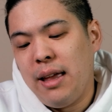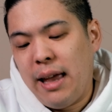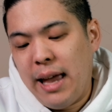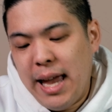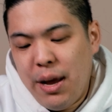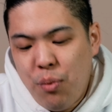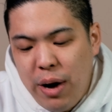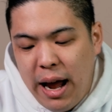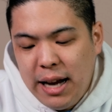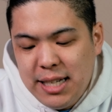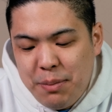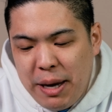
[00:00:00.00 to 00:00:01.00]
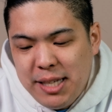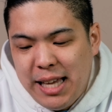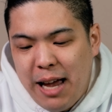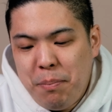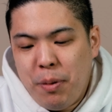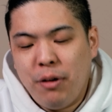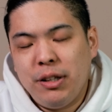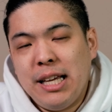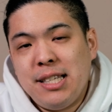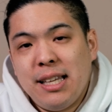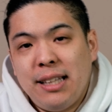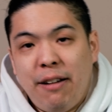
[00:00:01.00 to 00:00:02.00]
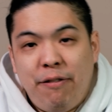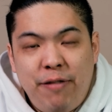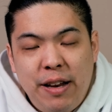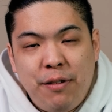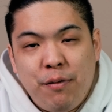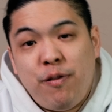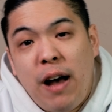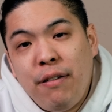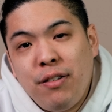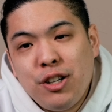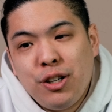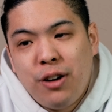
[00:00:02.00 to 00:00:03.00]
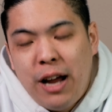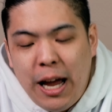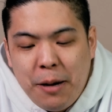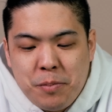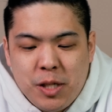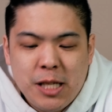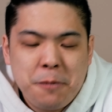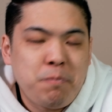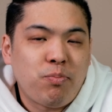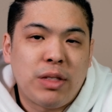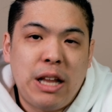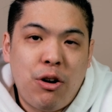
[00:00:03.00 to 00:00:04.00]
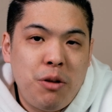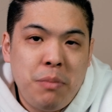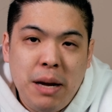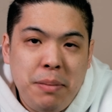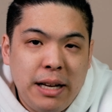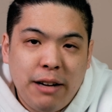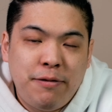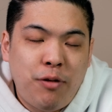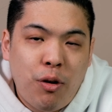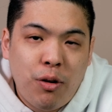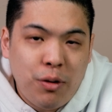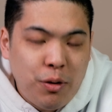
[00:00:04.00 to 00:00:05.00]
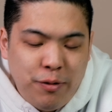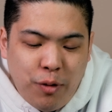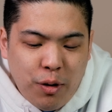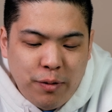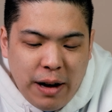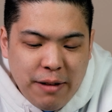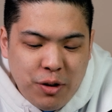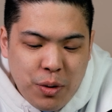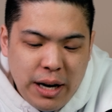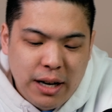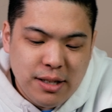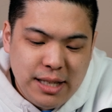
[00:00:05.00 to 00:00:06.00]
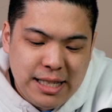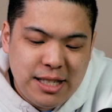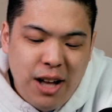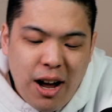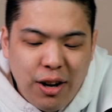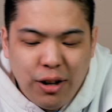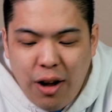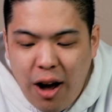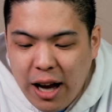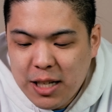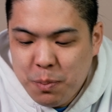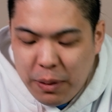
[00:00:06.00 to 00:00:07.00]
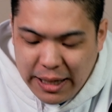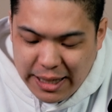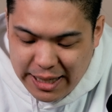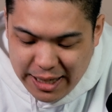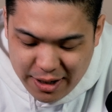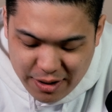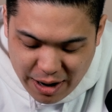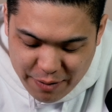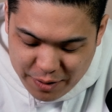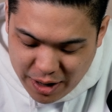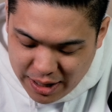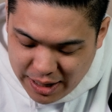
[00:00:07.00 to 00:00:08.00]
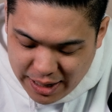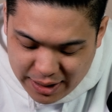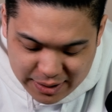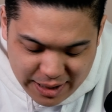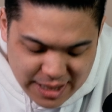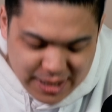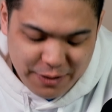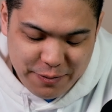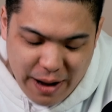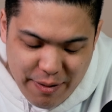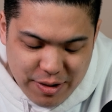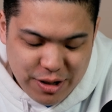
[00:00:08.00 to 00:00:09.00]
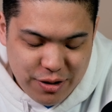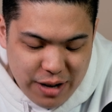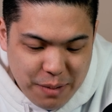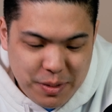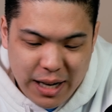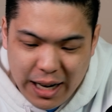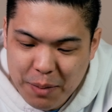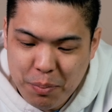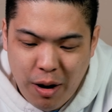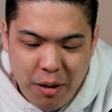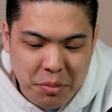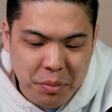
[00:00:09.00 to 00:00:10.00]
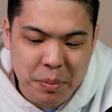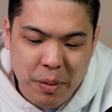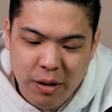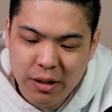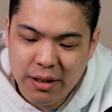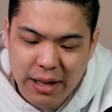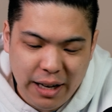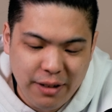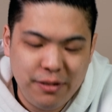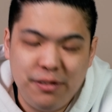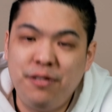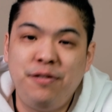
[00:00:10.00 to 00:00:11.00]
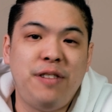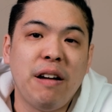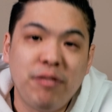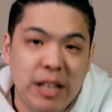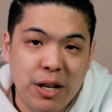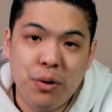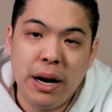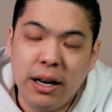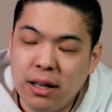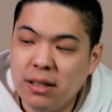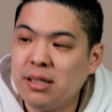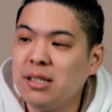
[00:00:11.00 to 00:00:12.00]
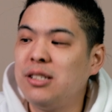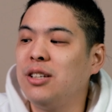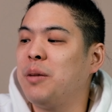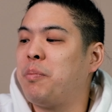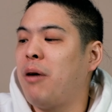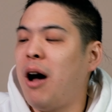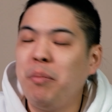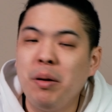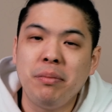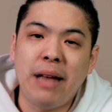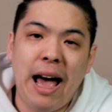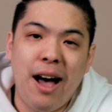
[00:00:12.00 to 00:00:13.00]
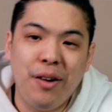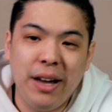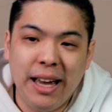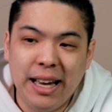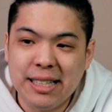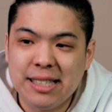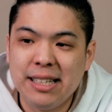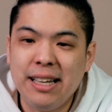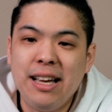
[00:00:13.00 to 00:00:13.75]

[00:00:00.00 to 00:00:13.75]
when I did my sample, they said that in 500 grams, there were maybe like four or five Quakers. It's not a lot, but here I've got like less than 500 grams and I can probably pull out like 50 Quakers. So the problem now is,